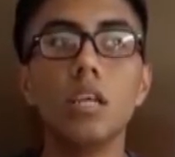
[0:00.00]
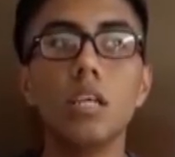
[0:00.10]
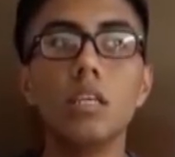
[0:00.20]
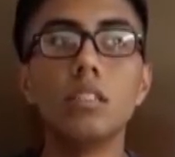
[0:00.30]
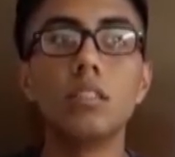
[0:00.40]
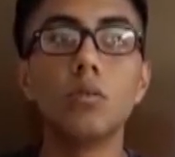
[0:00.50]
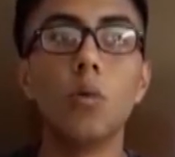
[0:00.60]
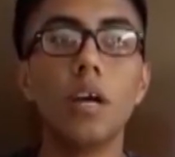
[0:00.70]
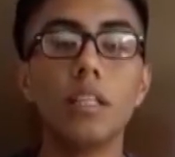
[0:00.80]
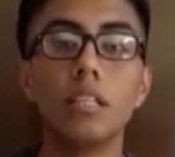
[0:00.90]
is
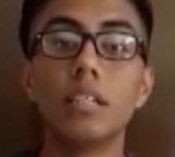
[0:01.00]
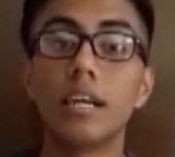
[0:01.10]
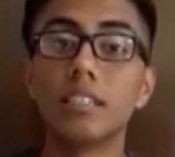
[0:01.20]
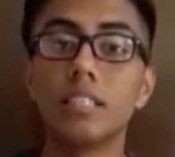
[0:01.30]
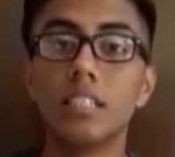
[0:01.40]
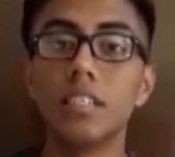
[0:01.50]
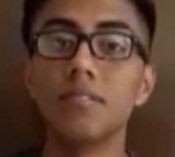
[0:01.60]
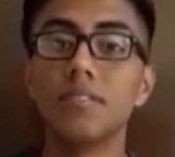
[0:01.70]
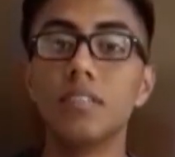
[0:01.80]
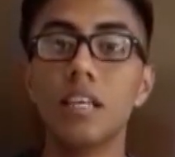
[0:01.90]
when Darcy
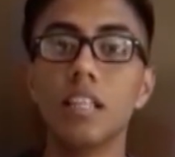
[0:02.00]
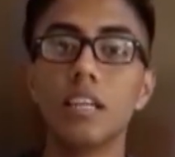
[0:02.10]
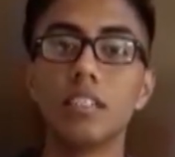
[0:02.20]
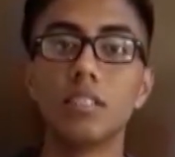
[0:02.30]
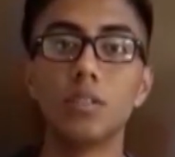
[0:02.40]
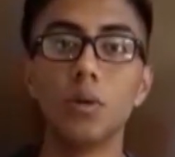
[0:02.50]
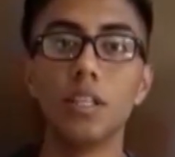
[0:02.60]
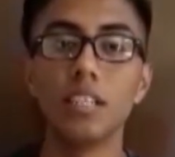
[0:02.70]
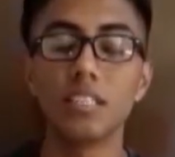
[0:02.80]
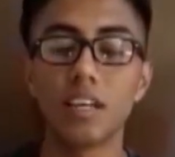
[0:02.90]
gives the letter to
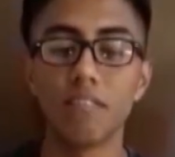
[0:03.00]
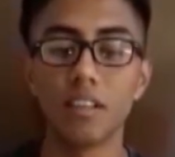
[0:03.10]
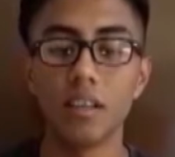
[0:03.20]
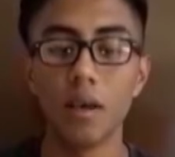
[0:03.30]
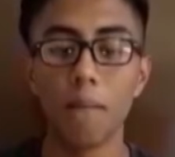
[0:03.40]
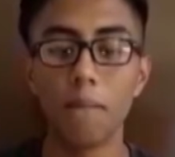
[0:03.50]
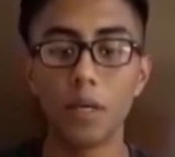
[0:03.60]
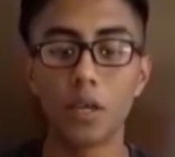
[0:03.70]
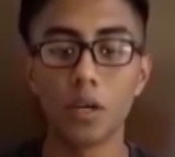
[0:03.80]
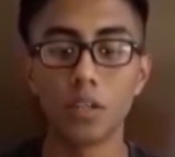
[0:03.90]
Elizabeth,
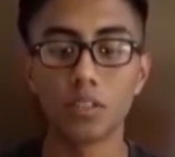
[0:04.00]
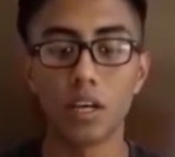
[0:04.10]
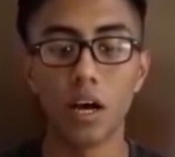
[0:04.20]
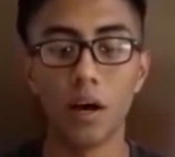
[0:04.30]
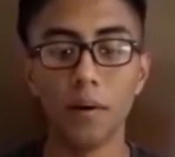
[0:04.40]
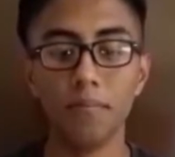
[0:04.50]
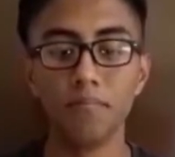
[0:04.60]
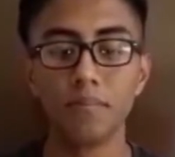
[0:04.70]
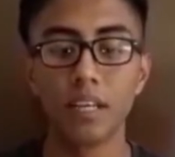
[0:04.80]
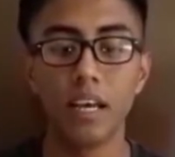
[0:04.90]
because
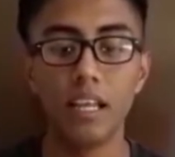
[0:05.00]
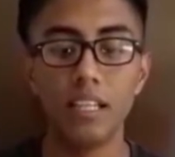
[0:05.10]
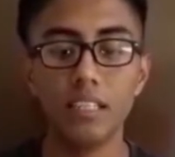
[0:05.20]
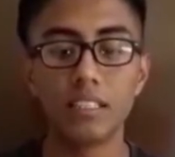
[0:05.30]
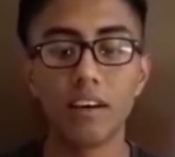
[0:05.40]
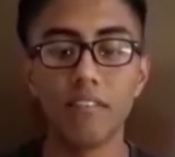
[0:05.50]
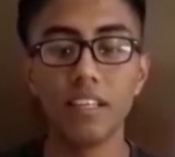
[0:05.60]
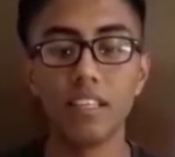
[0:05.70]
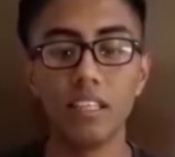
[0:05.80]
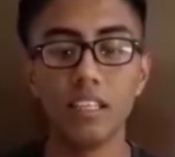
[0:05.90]

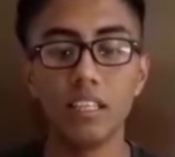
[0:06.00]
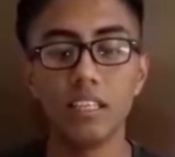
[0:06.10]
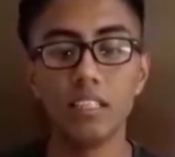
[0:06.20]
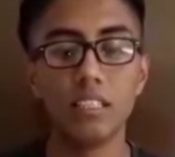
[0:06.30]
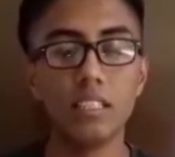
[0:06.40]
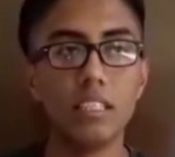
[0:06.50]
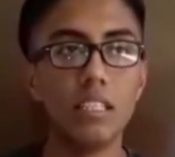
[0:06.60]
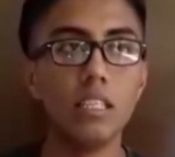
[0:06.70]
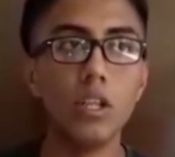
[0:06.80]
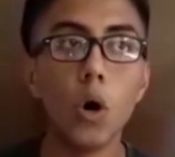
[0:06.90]
Elizabeth
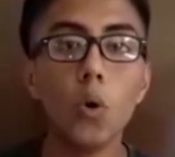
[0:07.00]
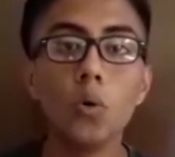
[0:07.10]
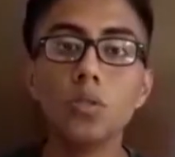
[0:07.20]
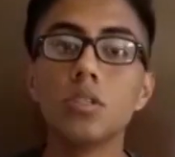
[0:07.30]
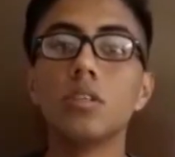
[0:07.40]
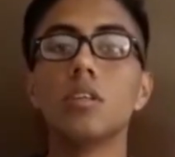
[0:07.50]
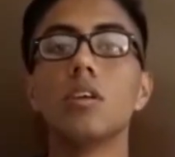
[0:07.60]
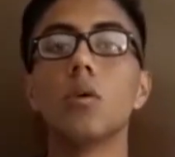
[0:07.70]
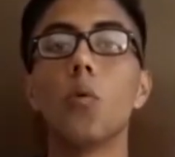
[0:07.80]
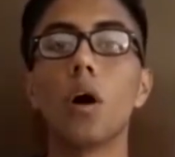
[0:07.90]
knows
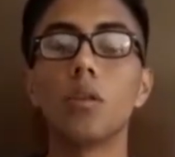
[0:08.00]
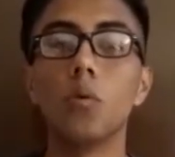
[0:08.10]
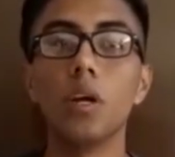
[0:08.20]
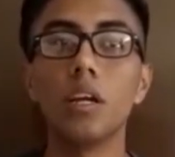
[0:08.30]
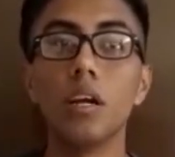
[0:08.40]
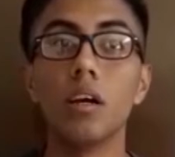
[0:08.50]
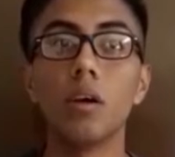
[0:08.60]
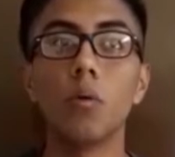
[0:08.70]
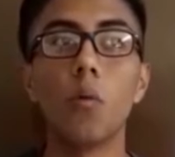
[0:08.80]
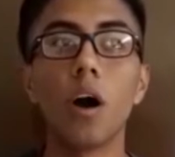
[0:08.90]
what
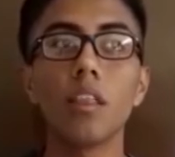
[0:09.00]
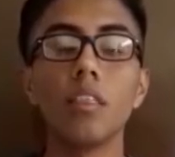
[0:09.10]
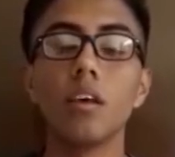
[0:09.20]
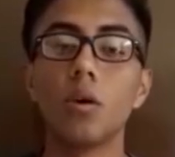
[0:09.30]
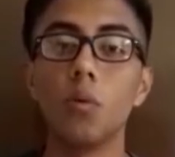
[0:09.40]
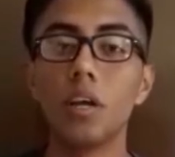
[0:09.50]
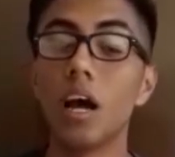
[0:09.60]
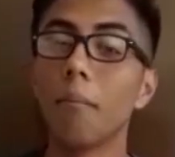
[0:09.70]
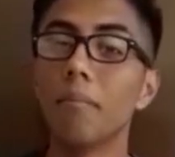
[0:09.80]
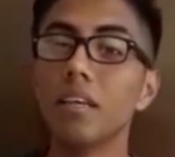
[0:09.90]

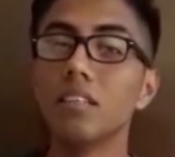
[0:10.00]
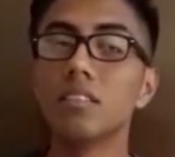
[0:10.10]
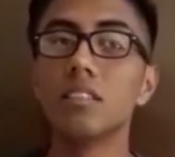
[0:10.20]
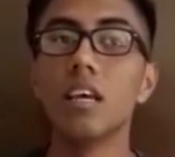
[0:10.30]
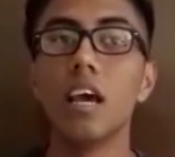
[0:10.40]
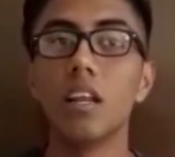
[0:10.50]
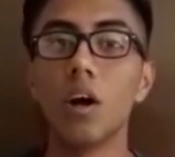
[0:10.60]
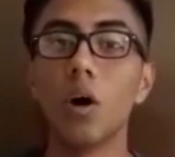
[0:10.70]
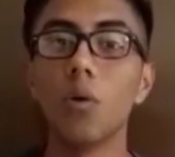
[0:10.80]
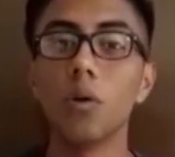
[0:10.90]
Wickham is and
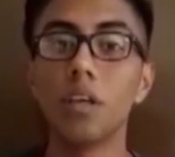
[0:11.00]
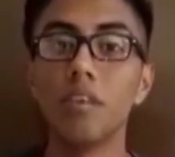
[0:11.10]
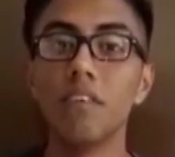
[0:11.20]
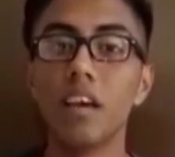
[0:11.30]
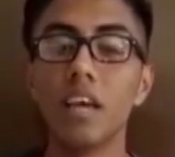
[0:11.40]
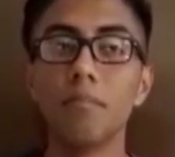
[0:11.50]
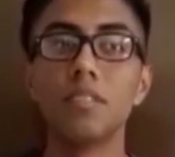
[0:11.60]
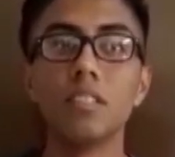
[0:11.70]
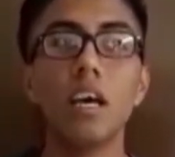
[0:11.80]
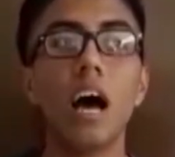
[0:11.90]
how he
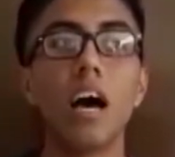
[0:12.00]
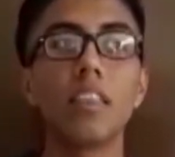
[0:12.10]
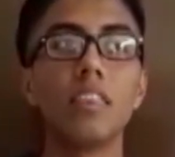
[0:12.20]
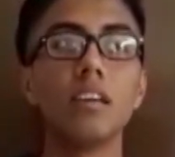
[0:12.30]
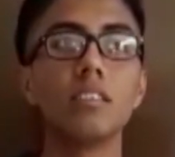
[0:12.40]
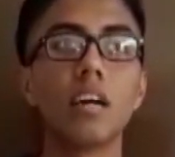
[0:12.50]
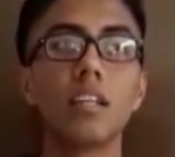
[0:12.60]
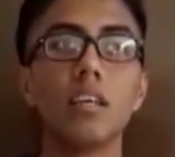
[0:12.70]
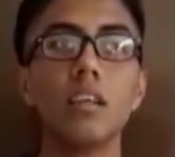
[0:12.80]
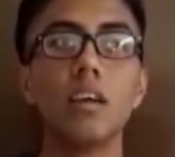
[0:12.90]
behaves. I think
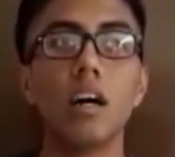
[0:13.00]
that